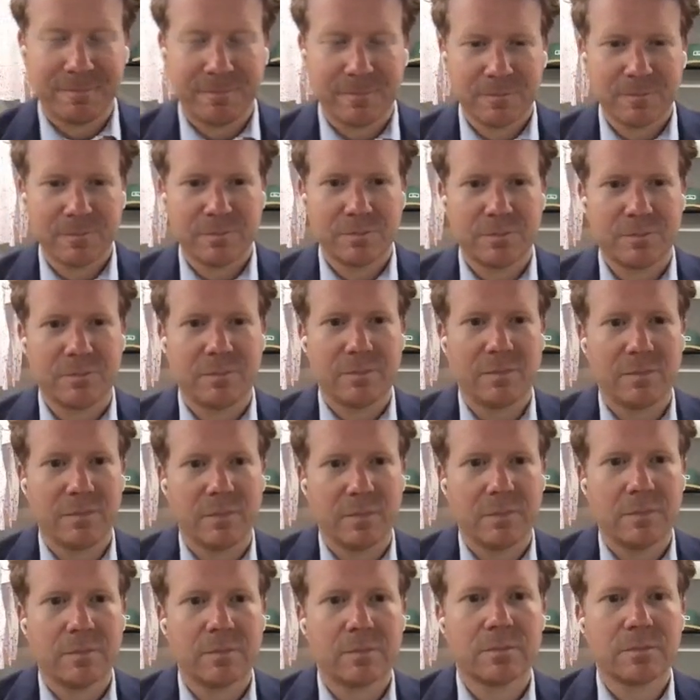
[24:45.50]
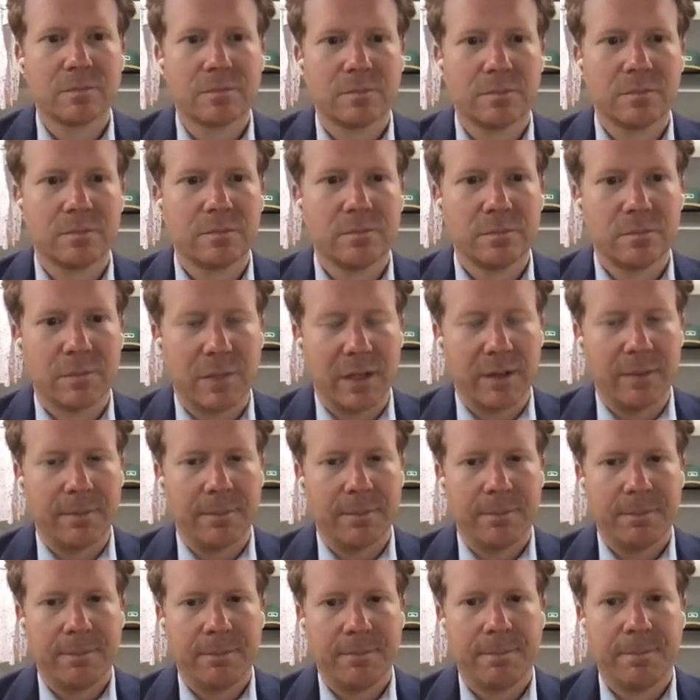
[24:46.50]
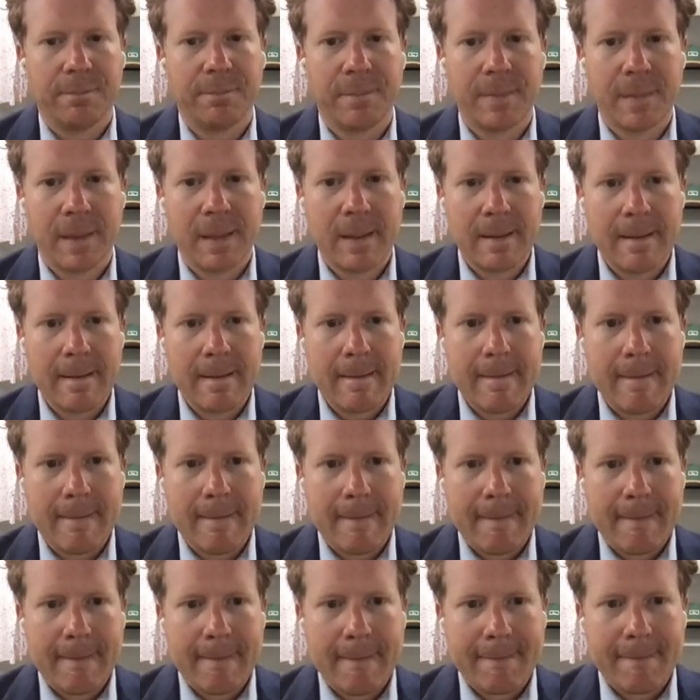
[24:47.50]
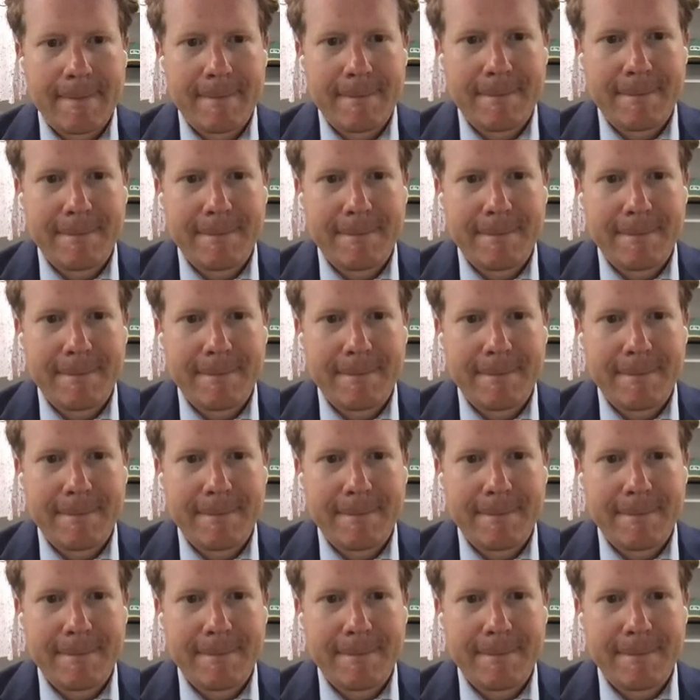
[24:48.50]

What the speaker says: No words are spoken by the person on screen.